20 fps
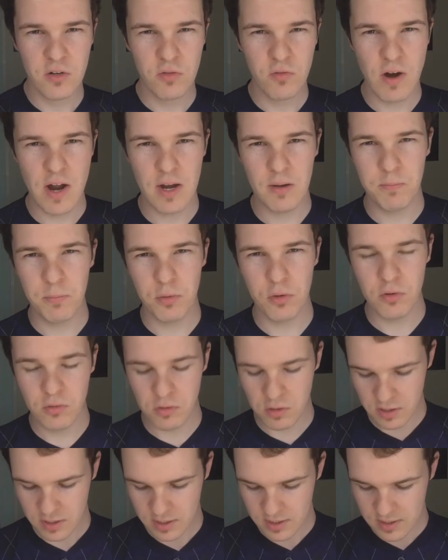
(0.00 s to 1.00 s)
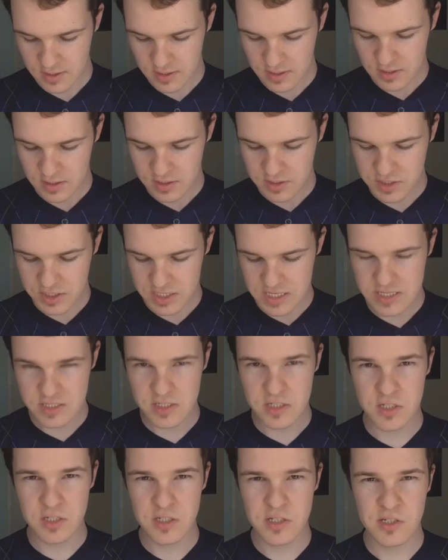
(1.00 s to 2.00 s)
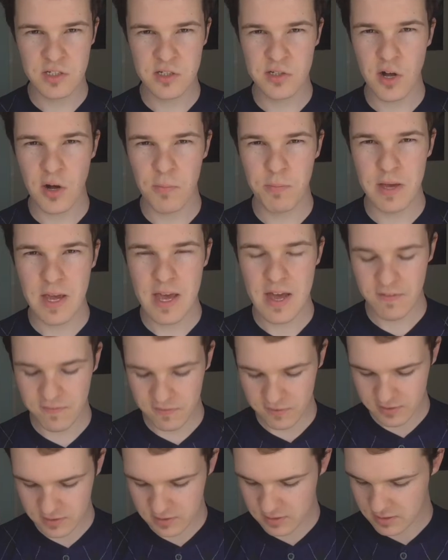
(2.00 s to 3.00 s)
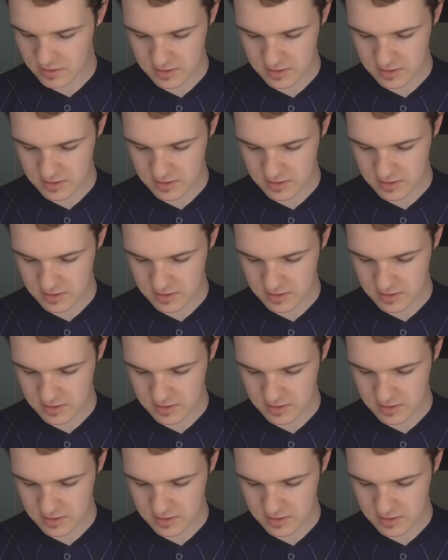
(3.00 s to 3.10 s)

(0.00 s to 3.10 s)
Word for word: Red Bull? Jesus, sloppy effort.